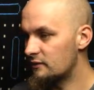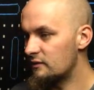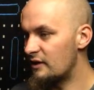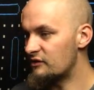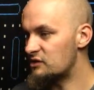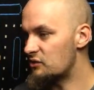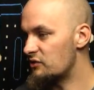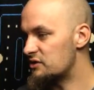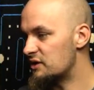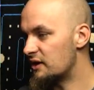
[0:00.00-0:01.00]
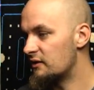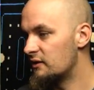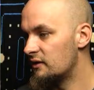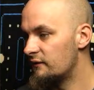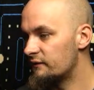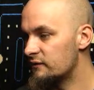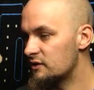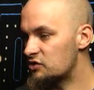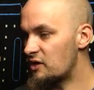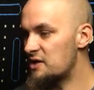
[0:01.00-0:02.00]
Another storage thing.
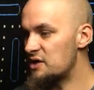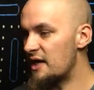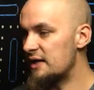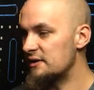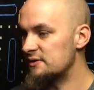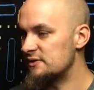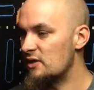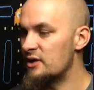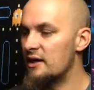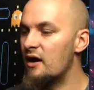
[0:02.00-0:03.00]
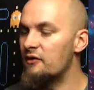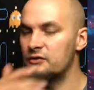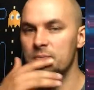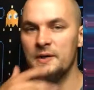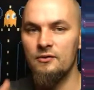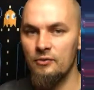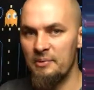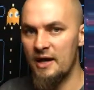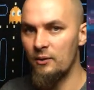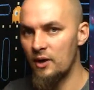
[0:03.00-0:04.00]
Strange aliens. Oh yeah, after a bit of
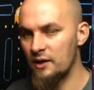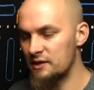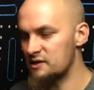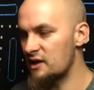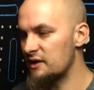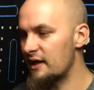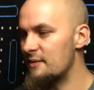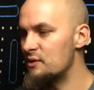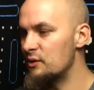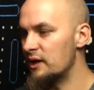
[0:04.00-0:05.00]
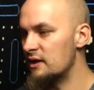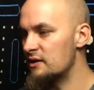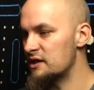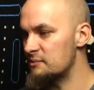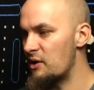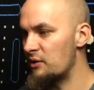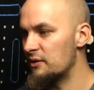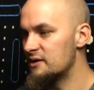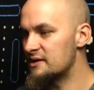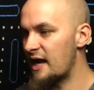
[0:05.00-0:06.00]
repair work at the start of the game, you'll get this mode,
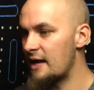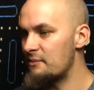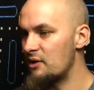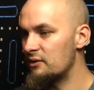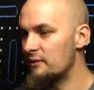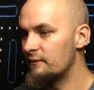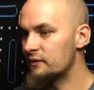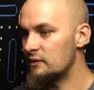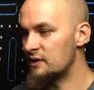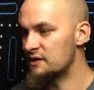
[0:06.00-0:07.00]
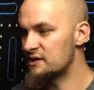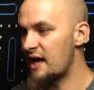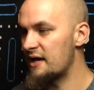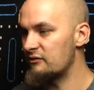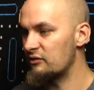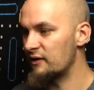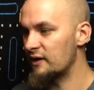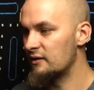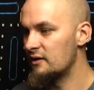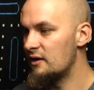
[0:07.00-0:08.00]
scan mode. You can scan everything.
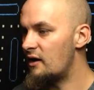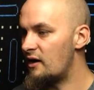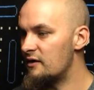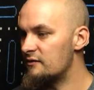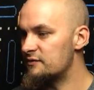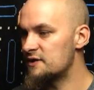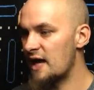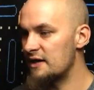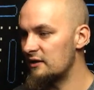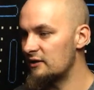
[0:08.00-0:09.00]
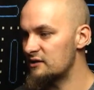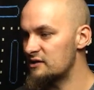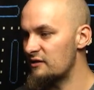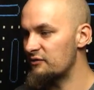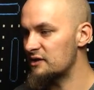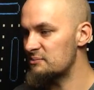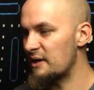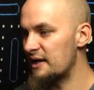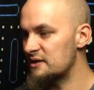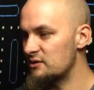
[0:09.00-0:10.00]
I've scanned a lot of stuff on this
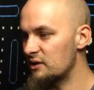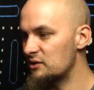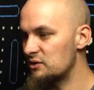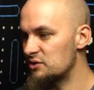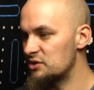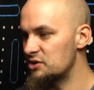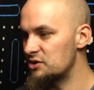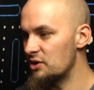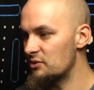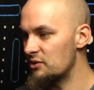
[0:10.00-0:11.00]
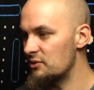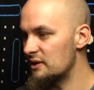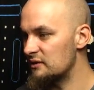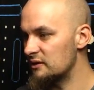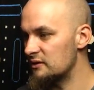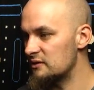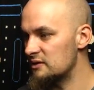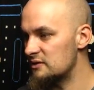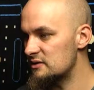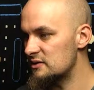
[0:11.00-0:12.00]
planet, so I couldn't show you anything that
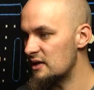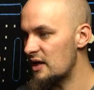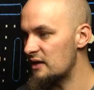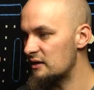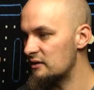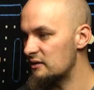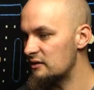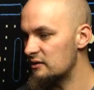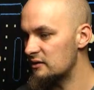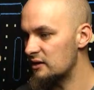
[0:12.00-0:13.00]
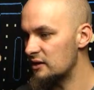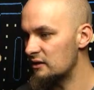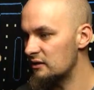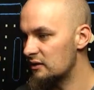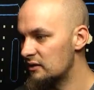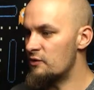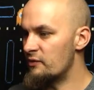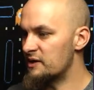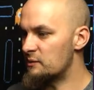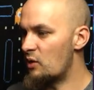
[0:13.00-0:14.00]
needs scanning, I think. The
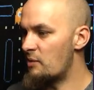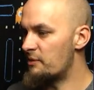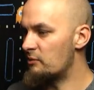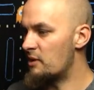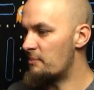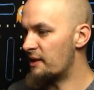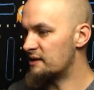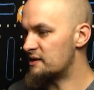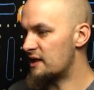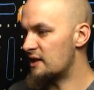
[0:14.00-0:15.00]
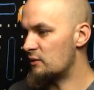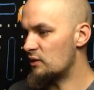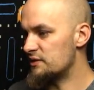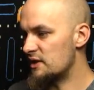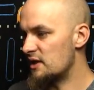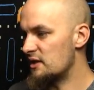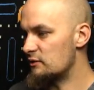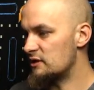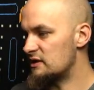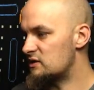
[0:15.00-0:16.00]
reason why I built my base here was there
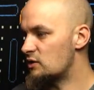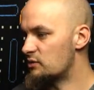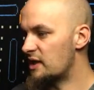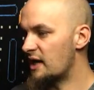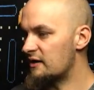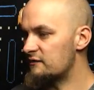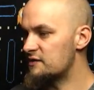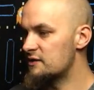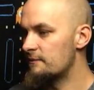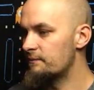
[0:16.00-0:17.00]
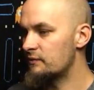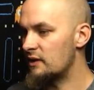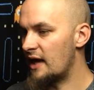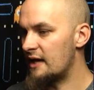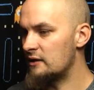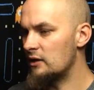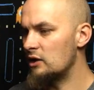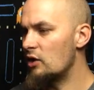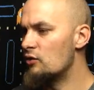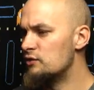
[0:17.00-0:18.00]
were these two caves that had
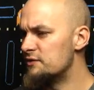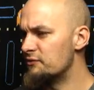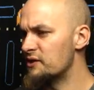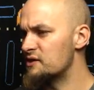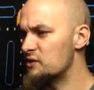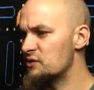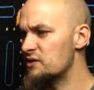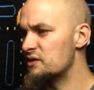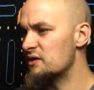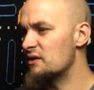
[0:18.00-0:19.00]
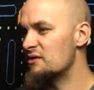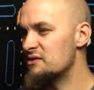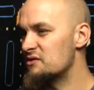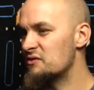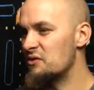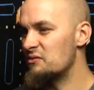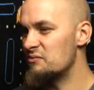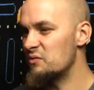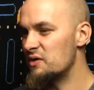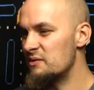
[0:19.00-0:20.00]
loads of resources in them. I just thought,
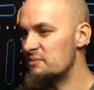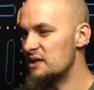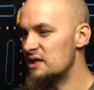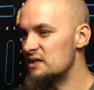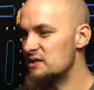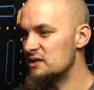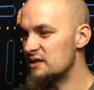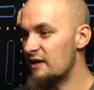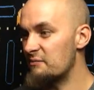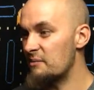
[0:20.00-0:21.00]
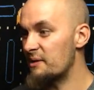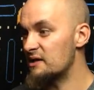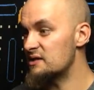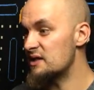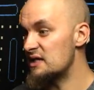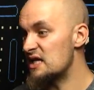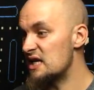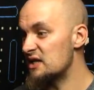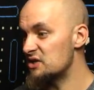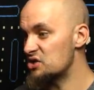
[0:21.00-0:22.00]
wouldn't it be easier to have my base
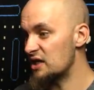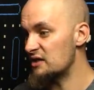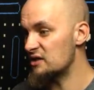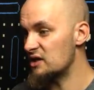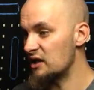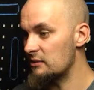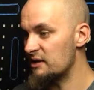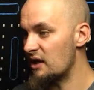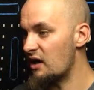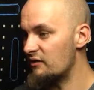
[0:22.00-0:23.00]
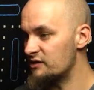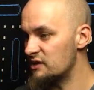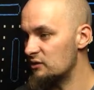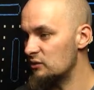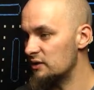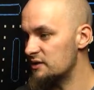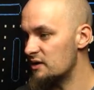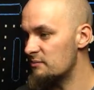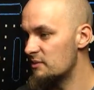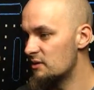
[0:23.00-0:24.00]
near the shit that you're going to be harvesting all the
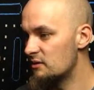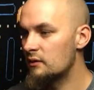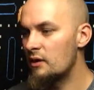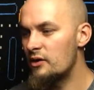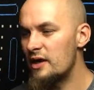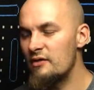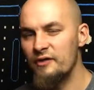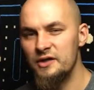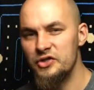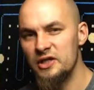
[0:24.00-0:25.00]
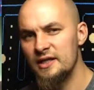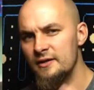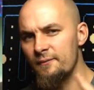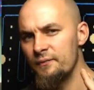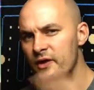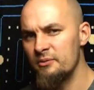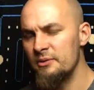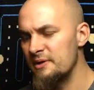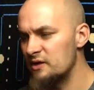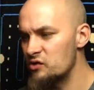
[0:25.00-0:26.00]
time? Oh yeah, eventually there'll be a
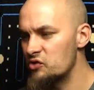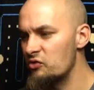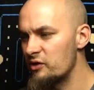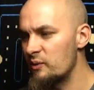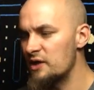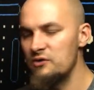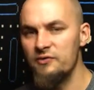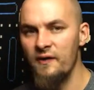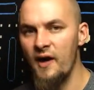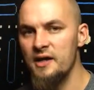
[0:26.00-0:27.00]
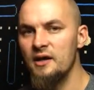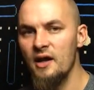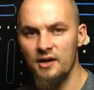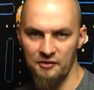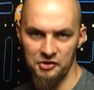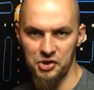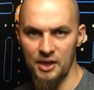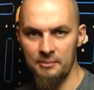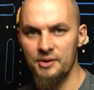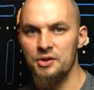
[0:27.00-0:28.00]
bit in the story where you find another
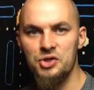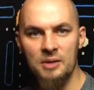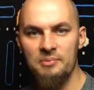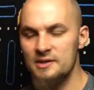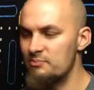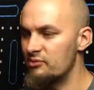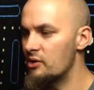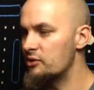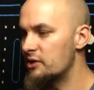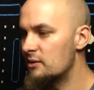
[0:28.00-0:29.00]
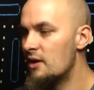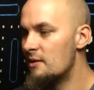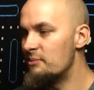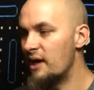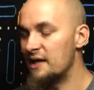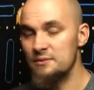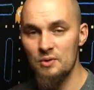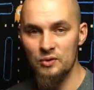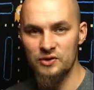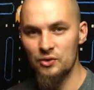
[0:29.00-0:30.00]
ship. The ship is broken, but has
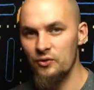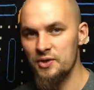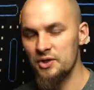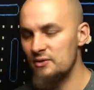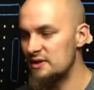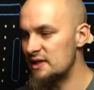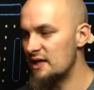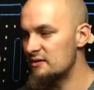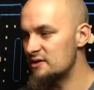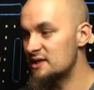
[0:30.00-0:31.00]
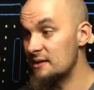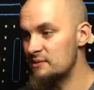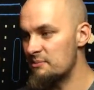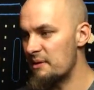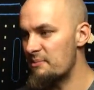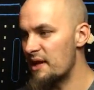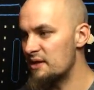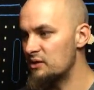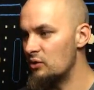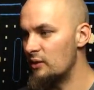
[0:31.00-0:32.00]
more storage units and seems a bit better
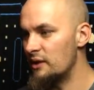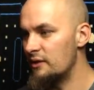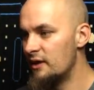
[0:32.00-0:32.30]
than your one.